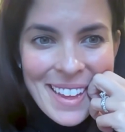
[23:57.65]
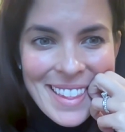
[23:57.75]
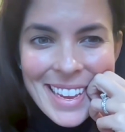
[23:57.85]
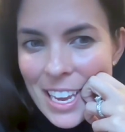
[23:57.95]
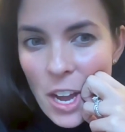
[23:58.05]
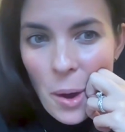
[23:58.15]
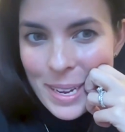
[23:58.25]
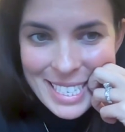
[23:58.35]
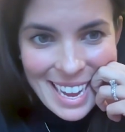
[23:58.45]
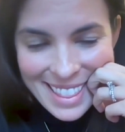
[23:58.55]
I think he
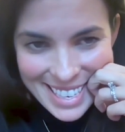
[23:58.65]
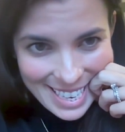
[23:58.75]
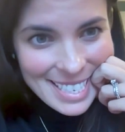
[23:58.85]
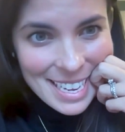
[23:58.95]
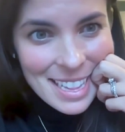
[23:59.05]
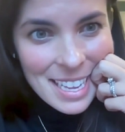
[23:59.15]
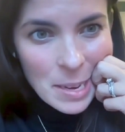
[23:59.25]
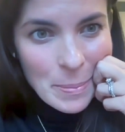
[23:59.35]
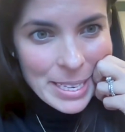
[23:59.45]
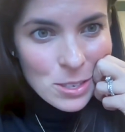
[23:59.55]
always had this idea that
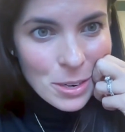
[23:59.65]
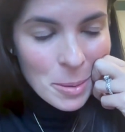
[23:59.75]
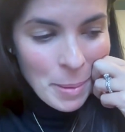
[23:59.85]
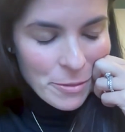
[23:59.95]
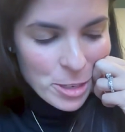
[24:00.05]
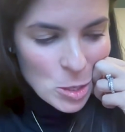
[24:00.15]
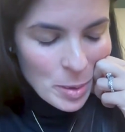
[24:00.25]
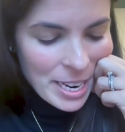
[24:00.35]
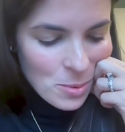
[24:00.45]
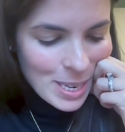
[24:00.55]
he might start a beverage
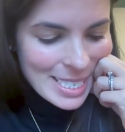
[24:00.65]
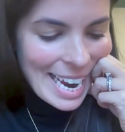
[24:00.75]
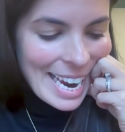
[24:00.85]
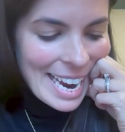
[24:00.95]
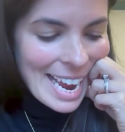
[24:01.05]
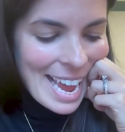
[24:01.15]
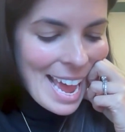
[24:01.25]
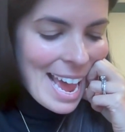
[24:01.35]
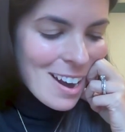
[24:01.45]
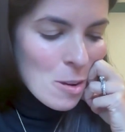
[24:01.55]
brand one day.
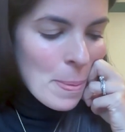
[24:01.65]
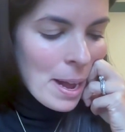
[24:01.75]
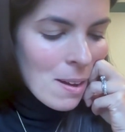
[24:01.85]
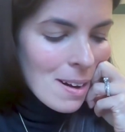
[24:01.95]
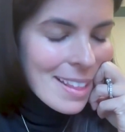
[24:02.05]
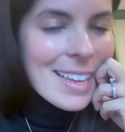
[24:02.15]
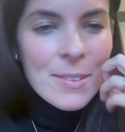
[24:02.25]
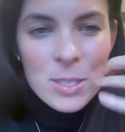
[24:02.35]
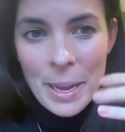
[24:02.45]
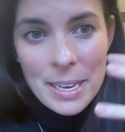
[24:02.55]
And I think it was about a